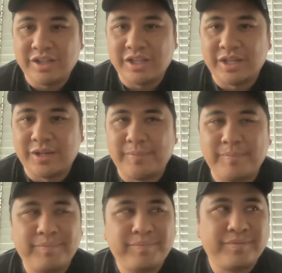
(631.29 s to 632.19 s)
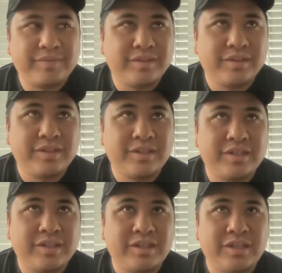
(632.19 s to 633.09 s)
Um,
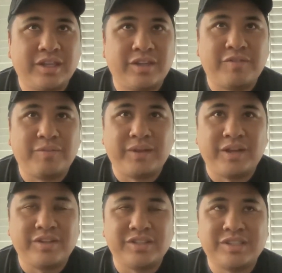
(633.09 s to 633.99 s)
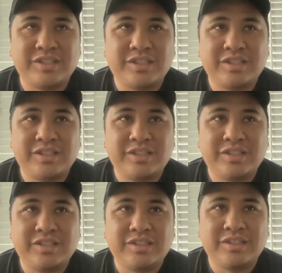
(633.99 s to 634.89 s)
and then from there, just,
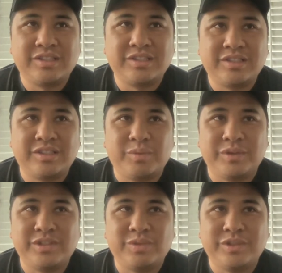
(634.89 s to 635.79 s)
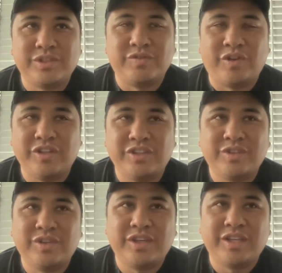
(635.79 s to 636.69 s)
you know, once you, once you fall
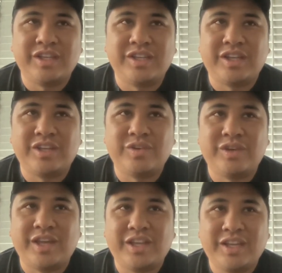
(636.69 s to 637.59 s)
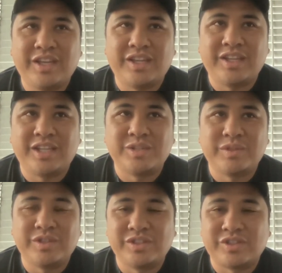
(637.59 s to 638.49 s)
into it and, and you get it, I think that's
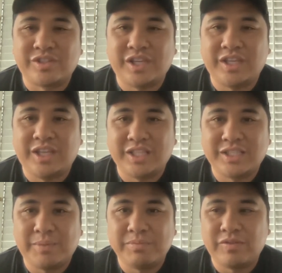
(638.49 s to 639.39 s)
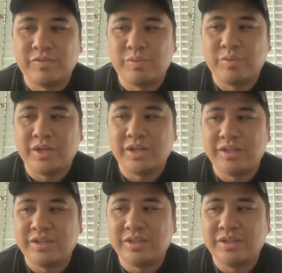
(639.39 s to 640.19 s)
when you can start taking the next steps of what